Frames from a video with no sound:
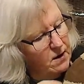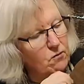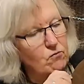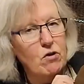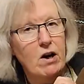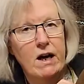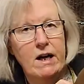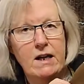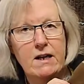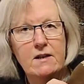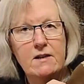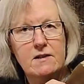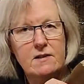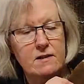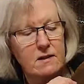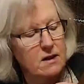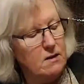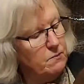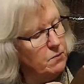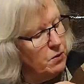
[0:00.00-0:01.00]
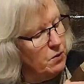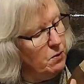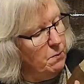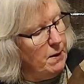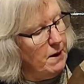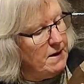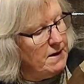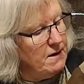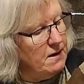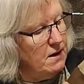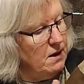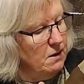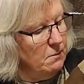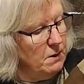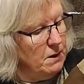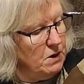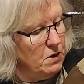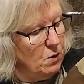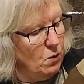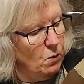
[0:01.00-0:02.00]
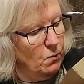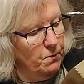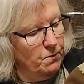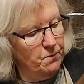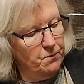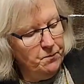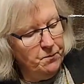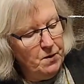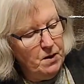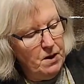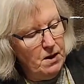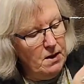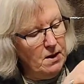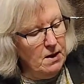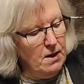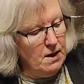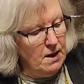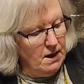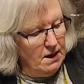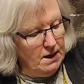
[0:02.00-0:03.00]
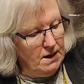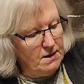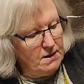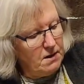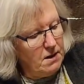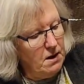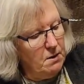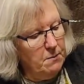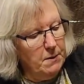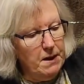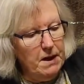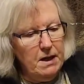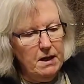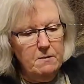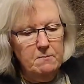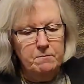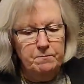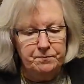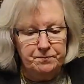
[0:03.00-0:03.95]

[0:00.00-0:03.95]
rays and put a button in the middle, and it's going to be,